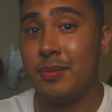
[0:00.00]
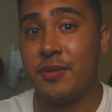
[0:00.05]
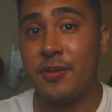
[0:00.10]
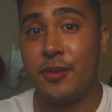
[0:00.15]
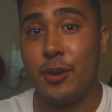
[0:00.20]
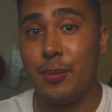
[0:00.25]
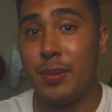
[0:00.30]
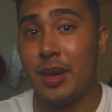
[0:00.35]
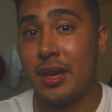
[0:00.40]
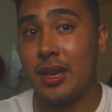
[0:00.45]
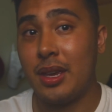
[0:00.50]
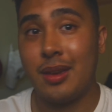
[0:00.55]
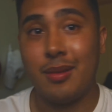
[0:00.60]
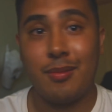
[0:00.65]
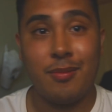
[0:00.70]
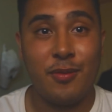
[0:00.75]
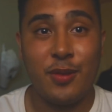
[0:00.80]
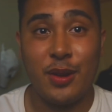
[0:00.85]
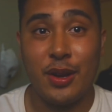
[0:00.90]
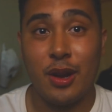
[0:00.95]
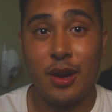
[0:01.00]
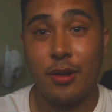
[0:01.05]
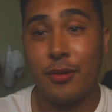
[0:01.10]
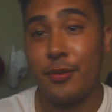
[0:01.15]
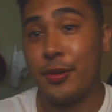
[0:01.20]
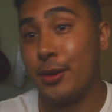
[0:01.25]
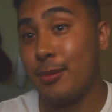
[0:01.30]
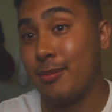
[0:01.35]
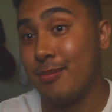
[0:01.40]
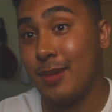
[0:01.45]
filmmaking,
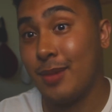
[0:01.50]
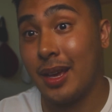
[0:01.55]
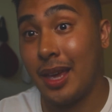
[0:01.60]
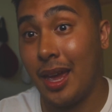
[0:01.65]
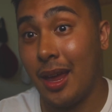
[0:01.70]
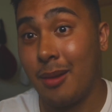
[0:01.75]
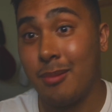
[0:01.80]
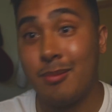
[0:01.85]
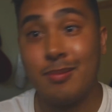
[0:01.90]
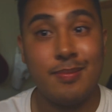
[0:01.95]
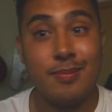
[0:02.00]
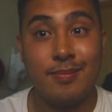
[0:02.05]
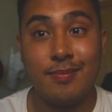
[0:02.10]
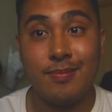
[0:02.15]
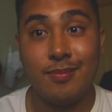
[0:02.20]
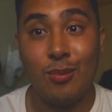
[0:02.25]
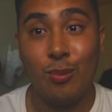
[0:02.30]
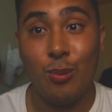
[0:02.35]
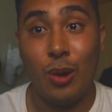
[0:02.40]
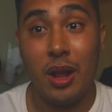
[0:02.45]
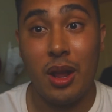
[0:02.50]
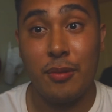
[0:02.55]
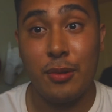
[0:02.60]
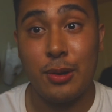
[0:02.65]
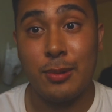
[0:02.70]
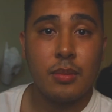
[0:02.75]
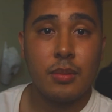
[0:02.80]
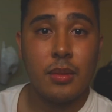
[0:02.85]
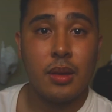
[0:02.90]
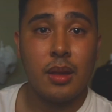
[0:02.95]
photography, again,
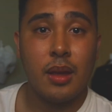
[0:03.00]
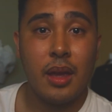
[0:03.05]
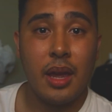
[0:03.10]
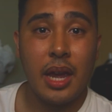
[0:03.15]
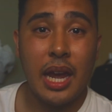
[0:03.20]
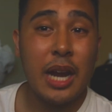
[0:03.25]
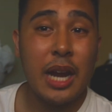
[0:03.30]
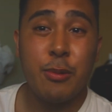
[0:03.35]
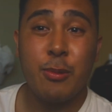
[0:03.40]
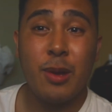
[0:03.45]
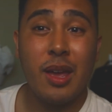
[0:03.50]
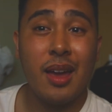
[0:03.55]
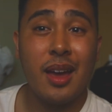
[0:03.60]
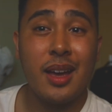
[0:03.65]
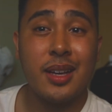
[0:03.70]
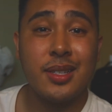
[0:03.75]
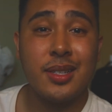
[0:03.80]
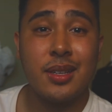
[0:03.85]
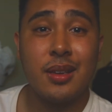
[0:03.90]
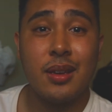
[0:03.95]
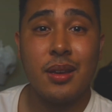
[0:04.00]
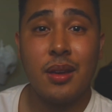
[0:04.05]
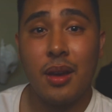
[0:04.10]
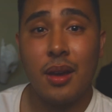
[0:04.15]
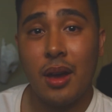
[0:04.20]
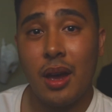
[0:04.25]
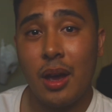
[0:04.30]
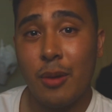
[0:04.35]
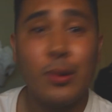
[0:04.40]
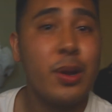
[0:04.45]
whatever. Anyway guys,
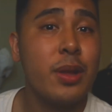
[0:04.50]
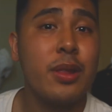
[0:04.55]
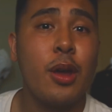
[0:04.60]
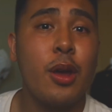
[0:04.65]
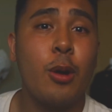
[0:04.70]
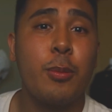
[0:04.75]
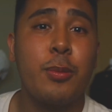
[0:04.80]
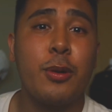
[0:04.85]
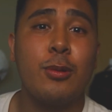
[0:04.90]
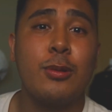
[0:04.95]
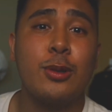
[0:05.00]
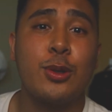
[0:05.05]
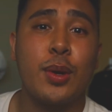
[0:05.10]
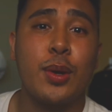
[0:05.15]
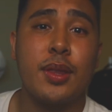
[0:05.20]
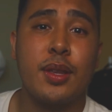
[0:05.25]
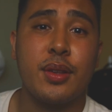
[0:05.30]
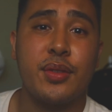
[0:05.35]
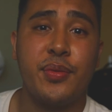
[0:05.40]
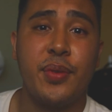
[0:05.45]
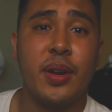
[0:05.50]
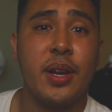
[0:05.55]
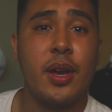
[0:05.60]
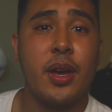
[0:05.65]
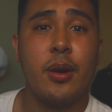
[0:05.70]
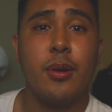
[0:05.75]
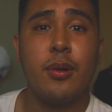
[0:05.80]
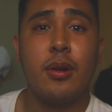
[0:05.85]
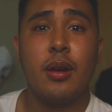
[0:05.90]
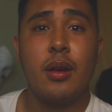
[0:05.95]
I really hope you enjoyed this
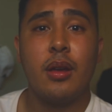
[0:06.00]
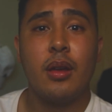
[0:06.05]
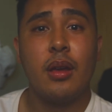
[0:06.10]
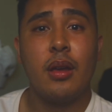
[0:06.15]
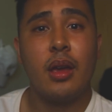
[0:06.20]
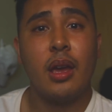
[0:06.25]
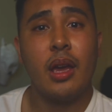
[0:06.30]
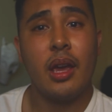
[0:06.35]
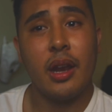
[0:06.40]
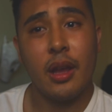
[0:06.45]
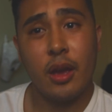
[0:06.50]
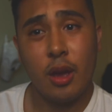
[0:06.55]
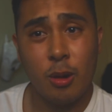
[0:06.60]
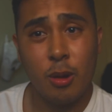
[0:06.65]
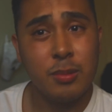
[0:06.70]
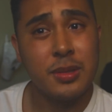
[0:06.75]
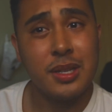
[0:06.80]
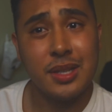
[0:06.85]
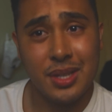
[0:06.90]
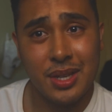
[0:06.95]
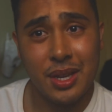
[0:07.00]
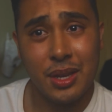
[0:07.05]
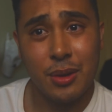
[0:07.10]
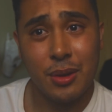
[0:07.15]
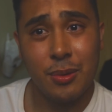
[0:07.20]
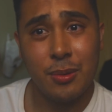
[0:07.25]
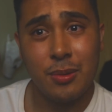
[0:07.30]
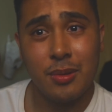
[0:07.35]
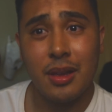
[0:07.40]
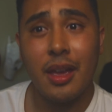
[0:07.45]
video, and I hope to see
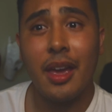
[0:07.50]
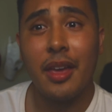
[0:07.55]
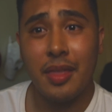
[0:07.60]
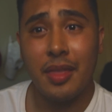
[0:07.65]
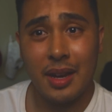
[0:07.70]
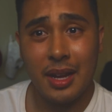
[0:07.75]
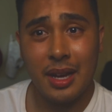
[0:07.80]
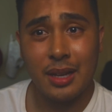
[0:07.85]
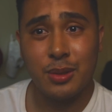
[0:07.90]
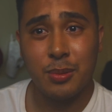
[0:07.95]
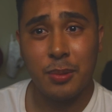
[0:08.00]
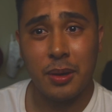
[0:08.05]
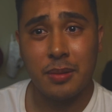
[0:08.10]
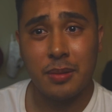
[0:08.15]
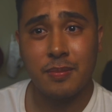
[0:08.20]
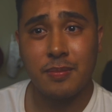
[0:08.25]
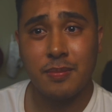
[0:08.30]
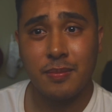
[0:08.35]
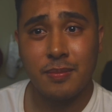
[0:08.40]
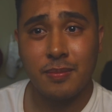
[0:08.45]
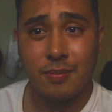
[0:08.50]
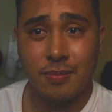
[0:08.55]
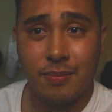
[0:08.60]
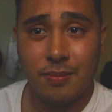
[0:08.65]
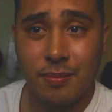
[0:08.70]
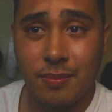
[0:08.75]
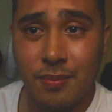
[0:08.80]
you in the next one.